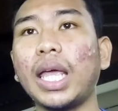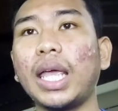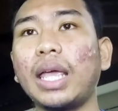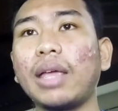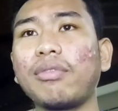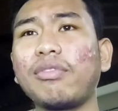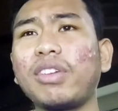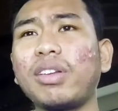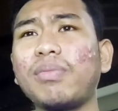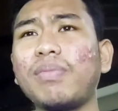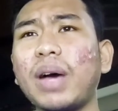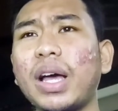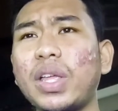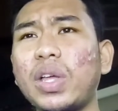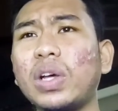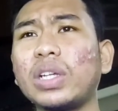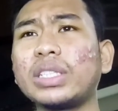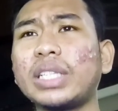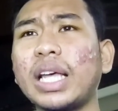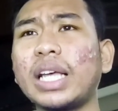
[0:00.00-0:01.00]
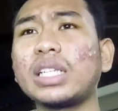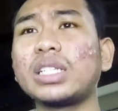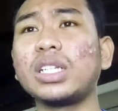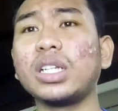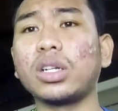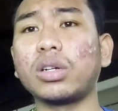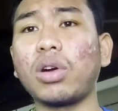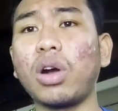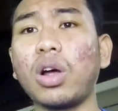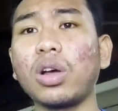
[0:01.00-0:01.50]
If the BIOS has
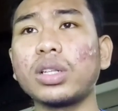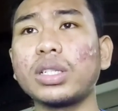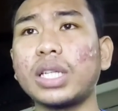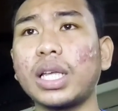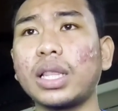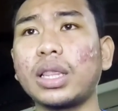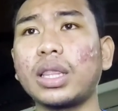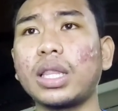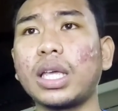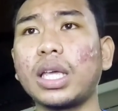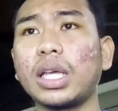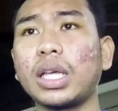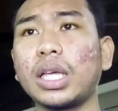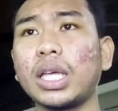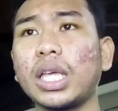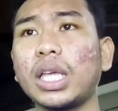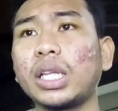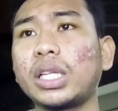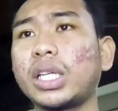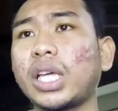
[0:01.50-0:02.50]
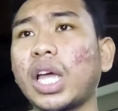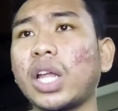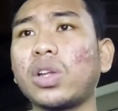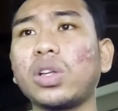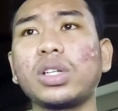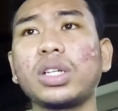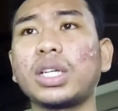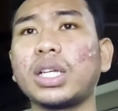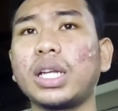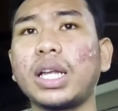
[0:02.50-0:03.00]
the wrong setting, it
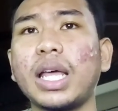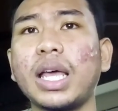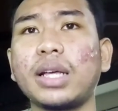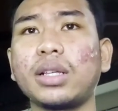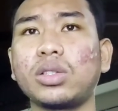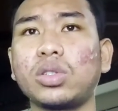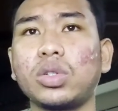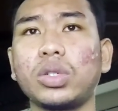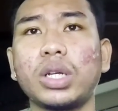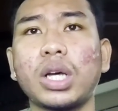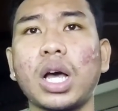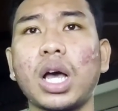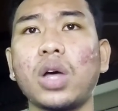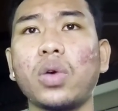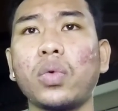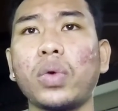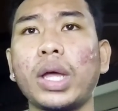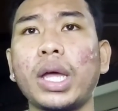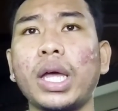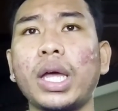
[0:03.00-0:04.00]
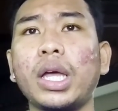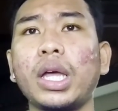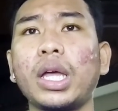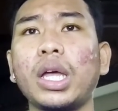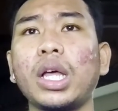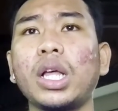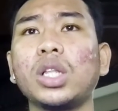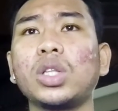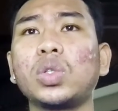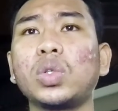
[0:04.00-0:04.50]
cannot connect to the hardware
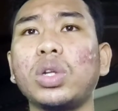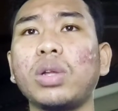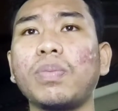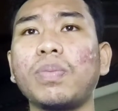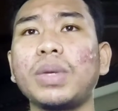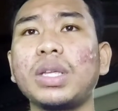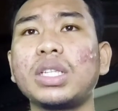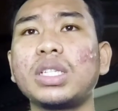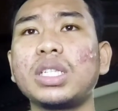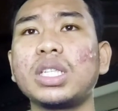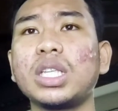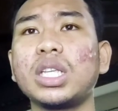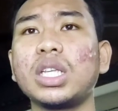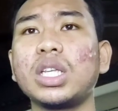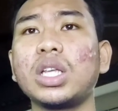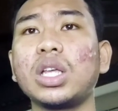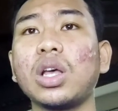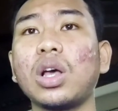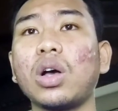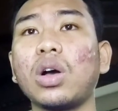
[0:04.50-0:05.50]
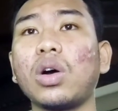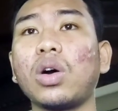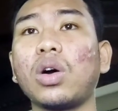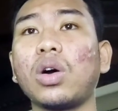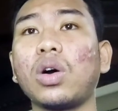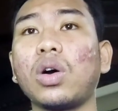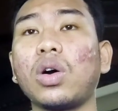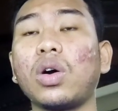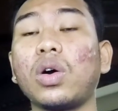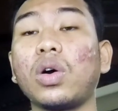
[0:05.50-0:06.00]
to the PC,
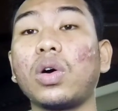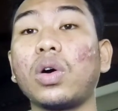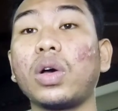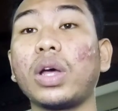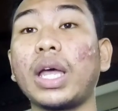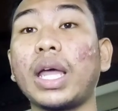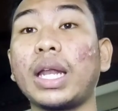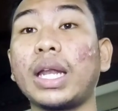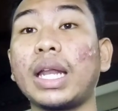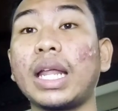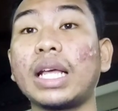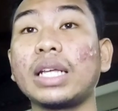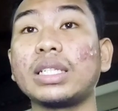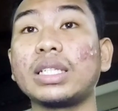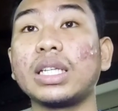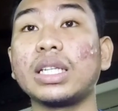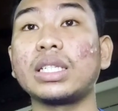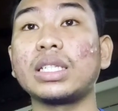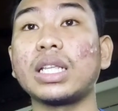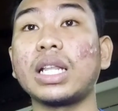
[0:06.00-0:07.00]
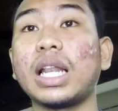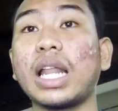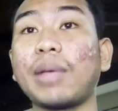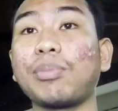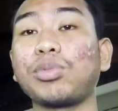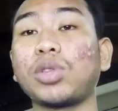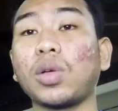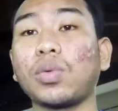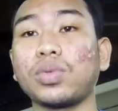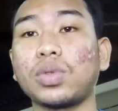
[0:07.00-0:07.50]
and next is
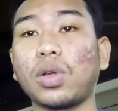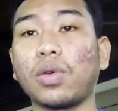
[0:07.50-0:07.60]
laptop